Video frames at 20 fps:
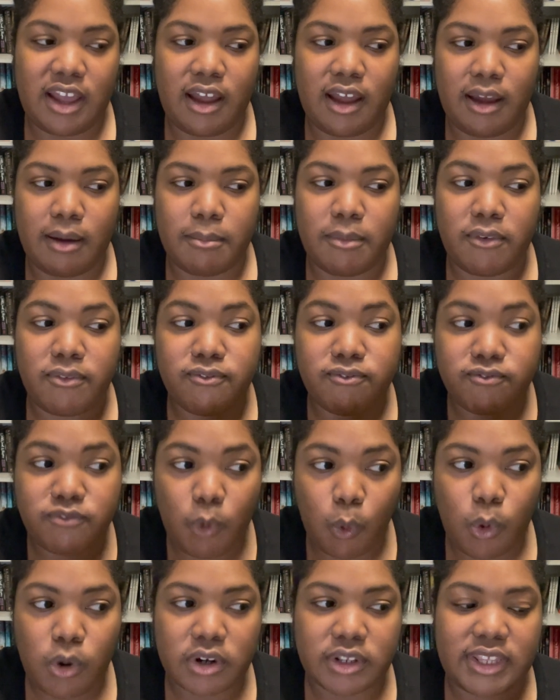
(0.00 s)
um,
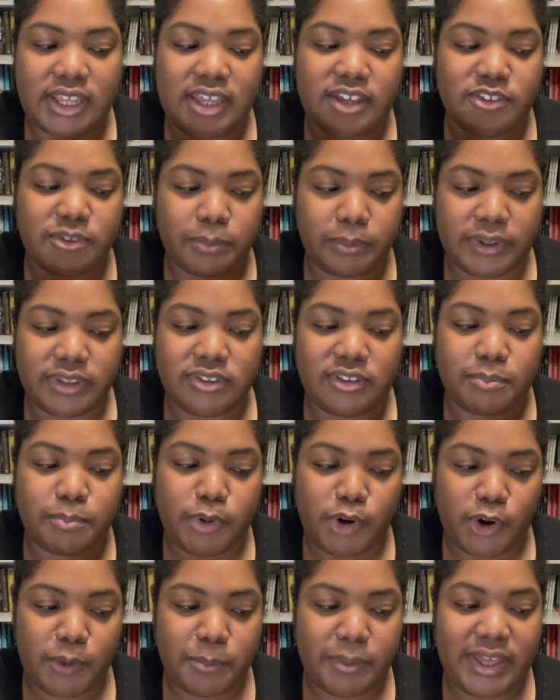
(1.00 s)
for the explicit
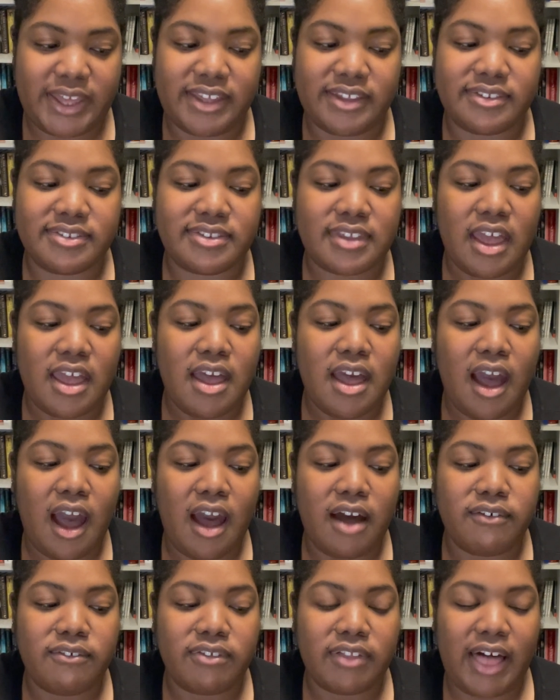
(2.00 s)
purpose
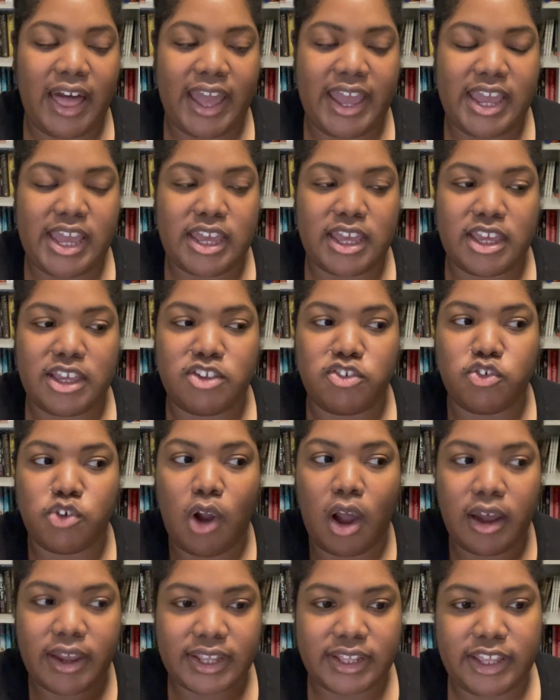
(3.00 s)
of like
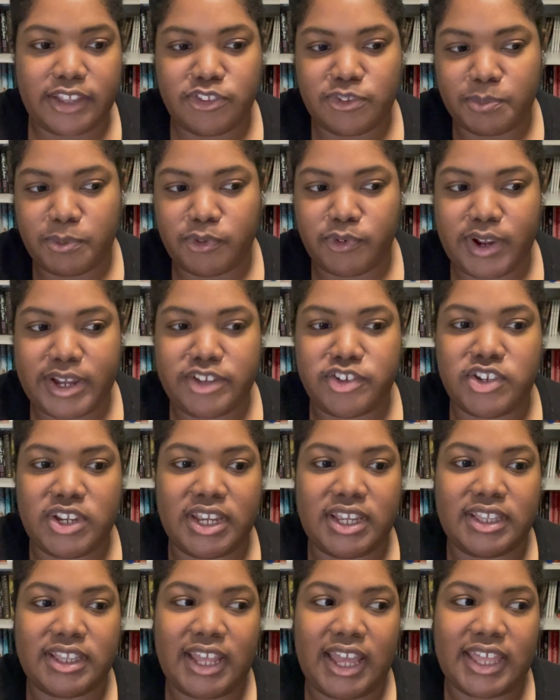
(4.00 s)
drawing
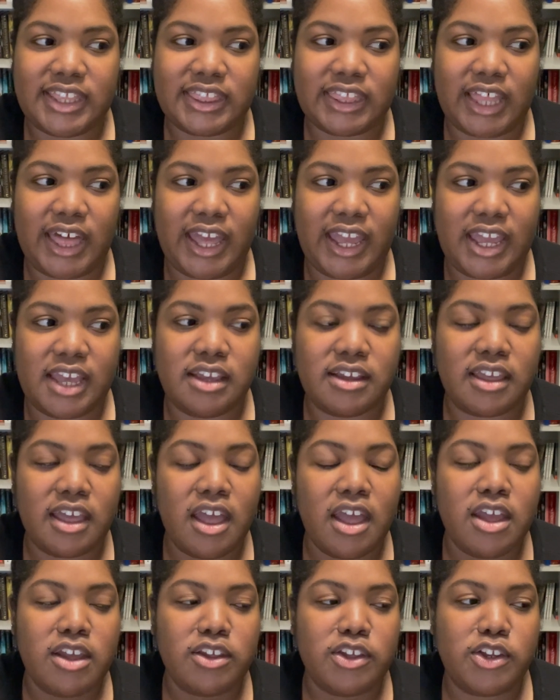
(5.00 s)
inspiration and like,
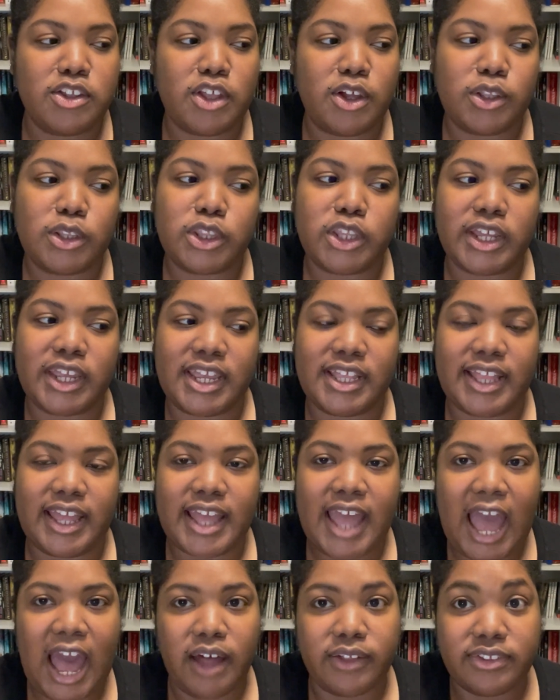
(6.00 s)
you know, looking at
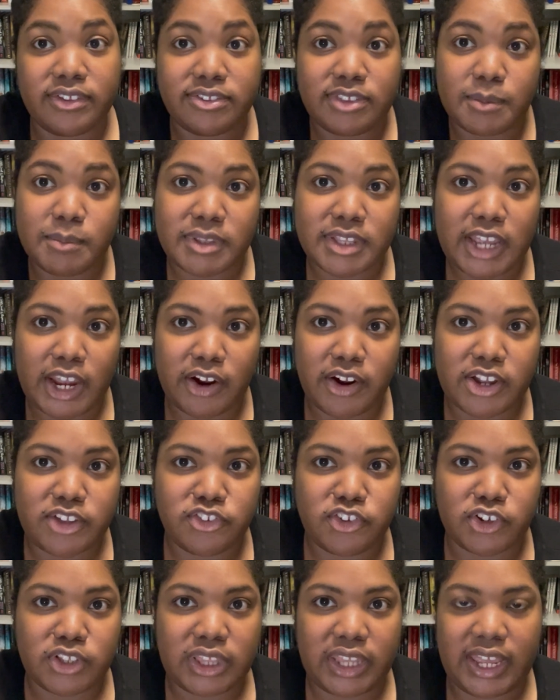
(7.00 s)
how the cemeteries
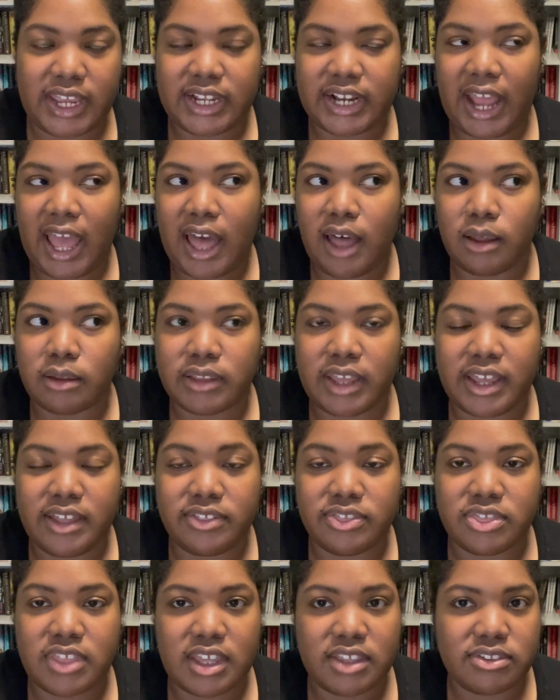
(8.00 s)
are laid out
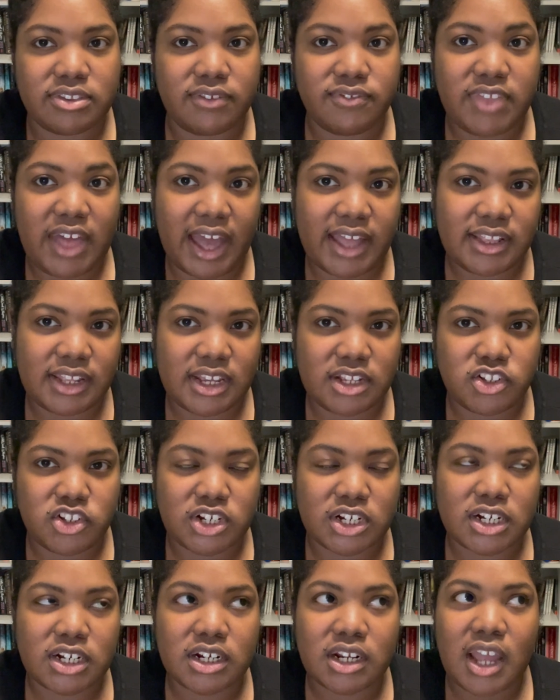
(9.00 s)
and things of that
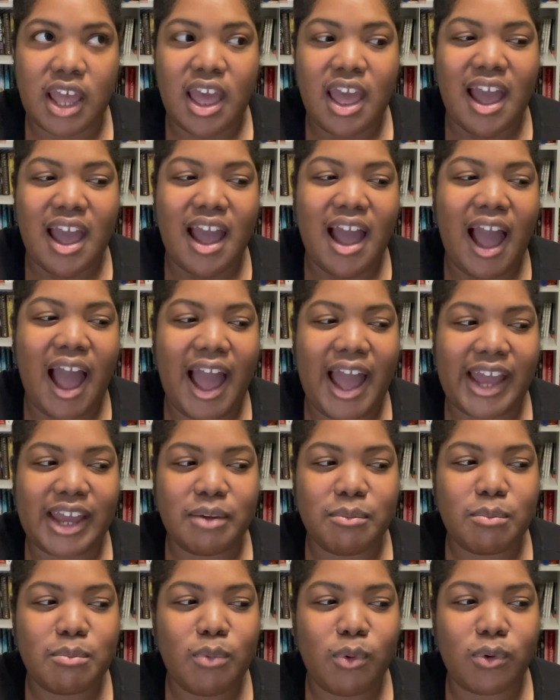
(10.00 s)
nature.
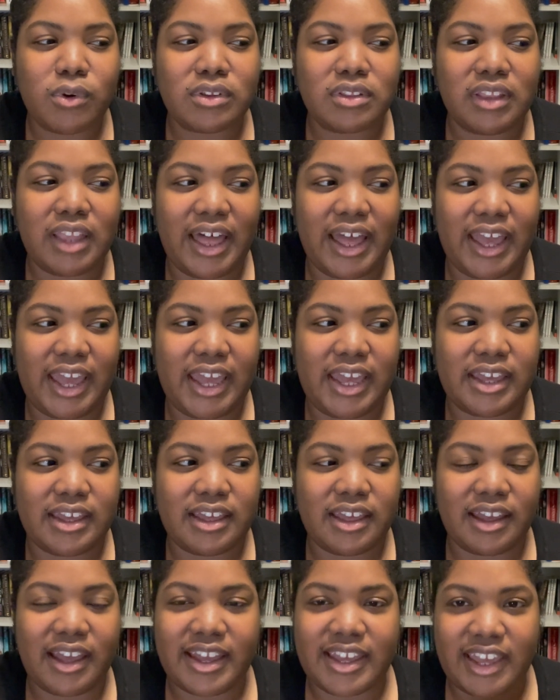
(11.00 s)
I'm more
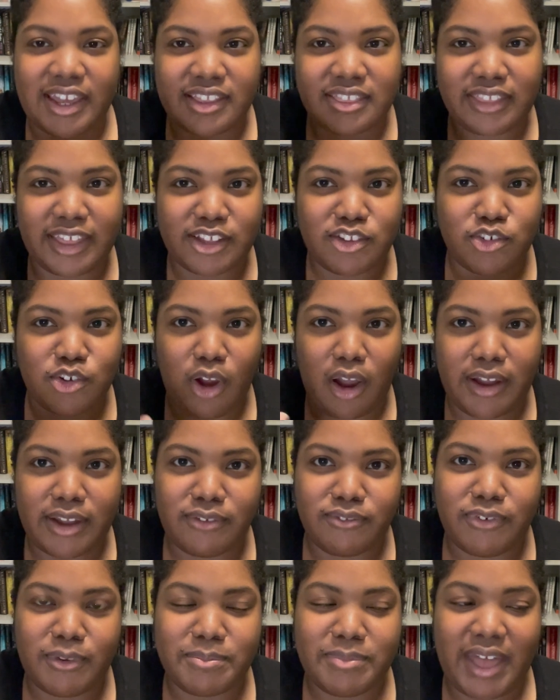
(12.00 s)
like, again, like drawing
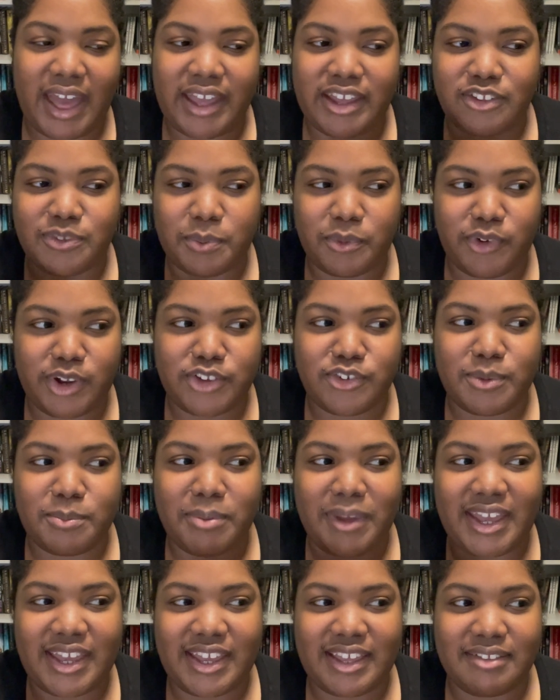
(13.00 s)
from that inspiration
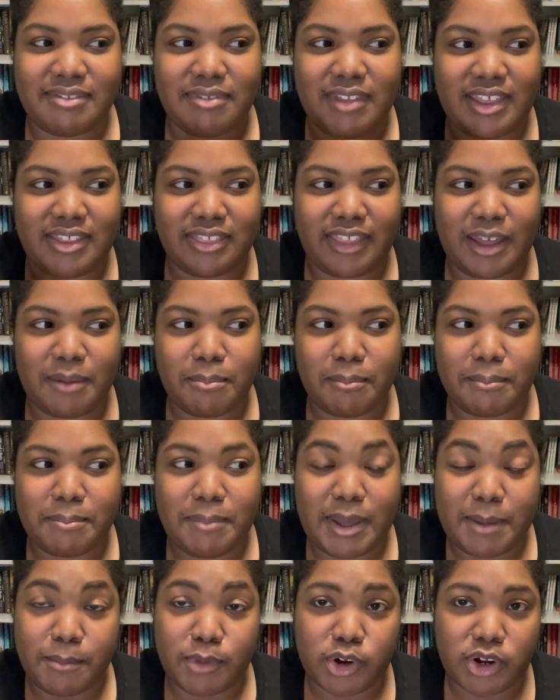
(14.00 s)
bank and, and like
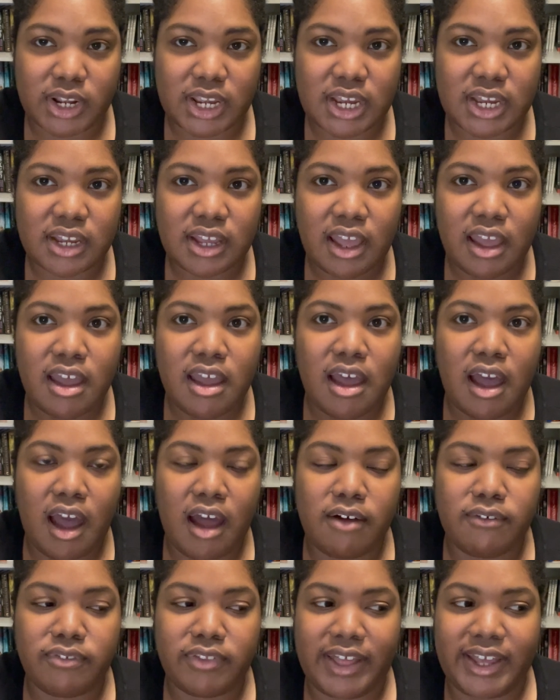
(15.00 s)
memory
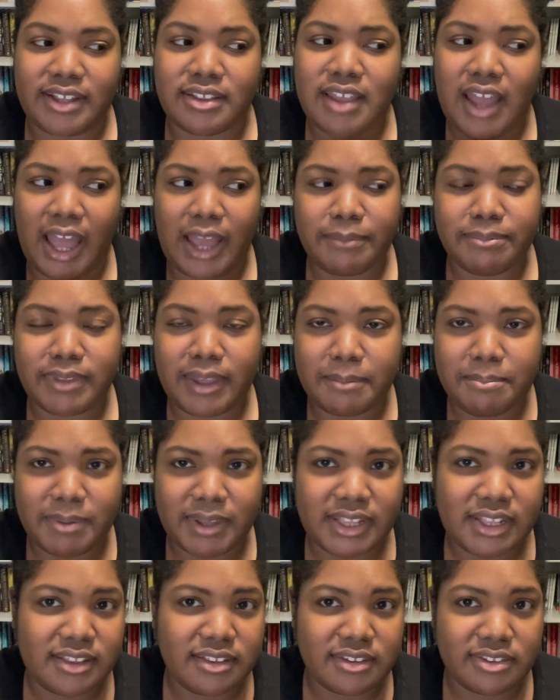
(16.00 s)
of like times I've
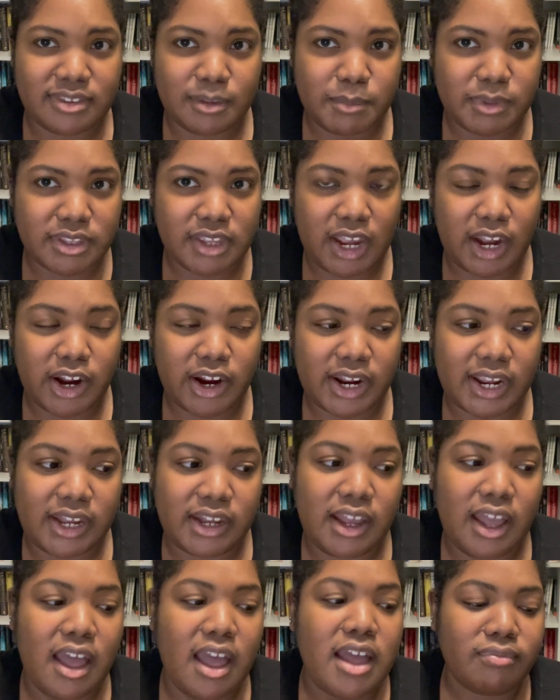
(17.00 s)
been in the
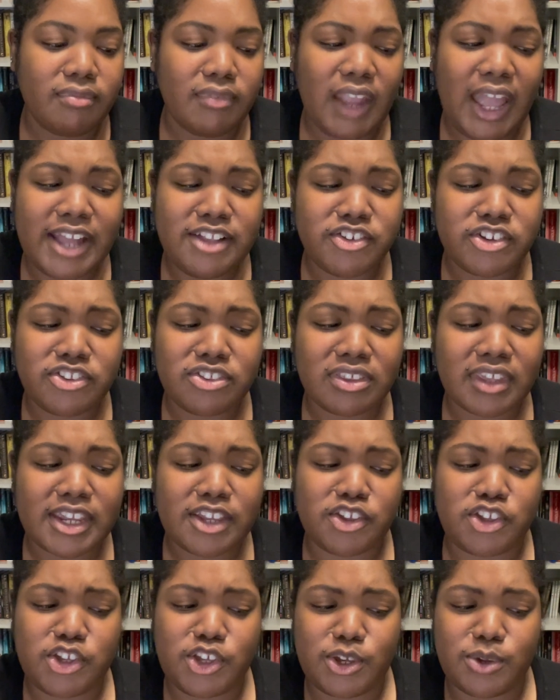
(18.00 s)
cemetery and just like
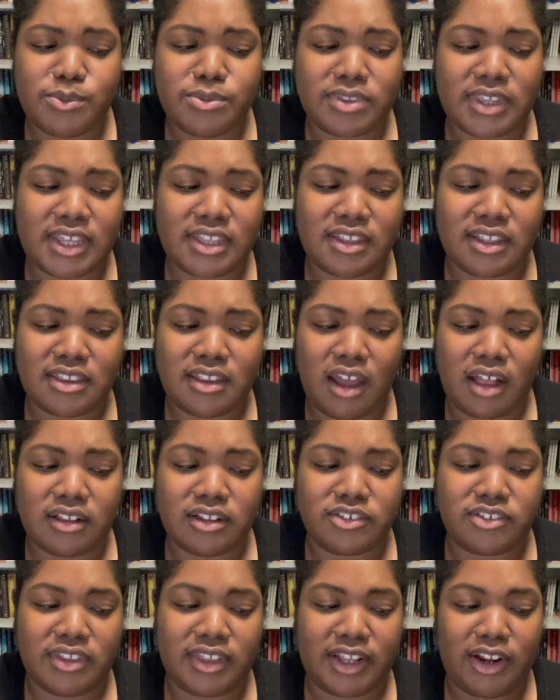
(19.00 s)
using the
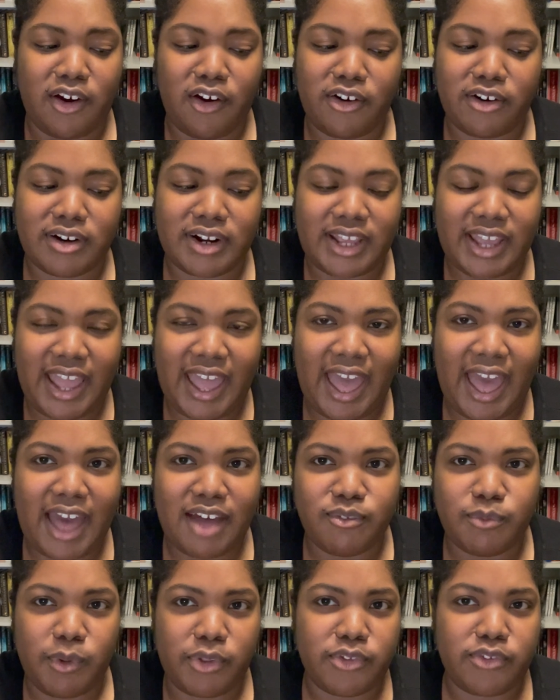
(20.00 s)
knowledge that I already
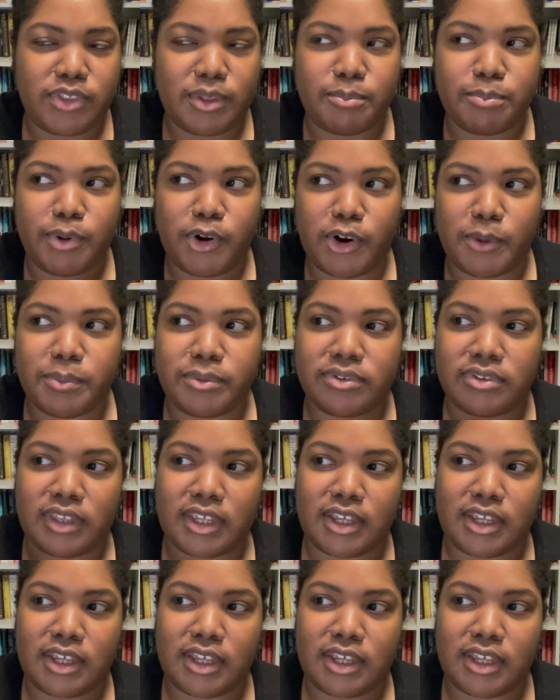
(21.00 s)
have rather than purposely